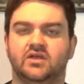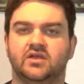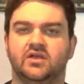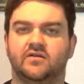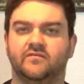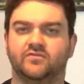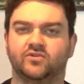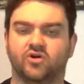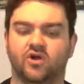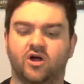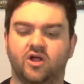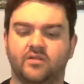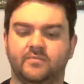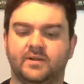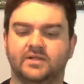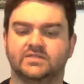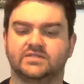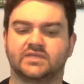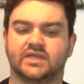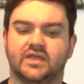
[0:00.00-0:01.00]
If you're all
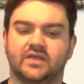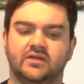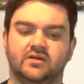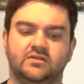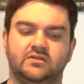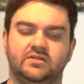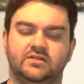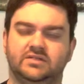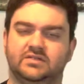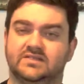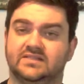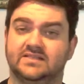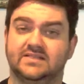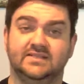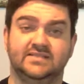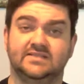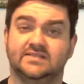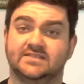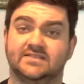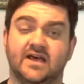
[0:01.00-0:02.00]
about scale,
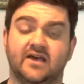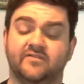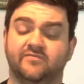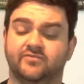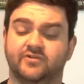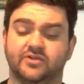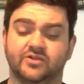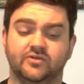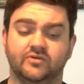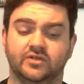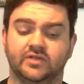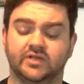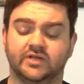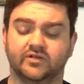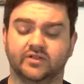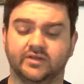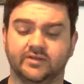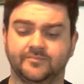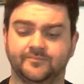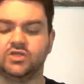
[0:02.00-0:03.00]
this is not for you, clearly.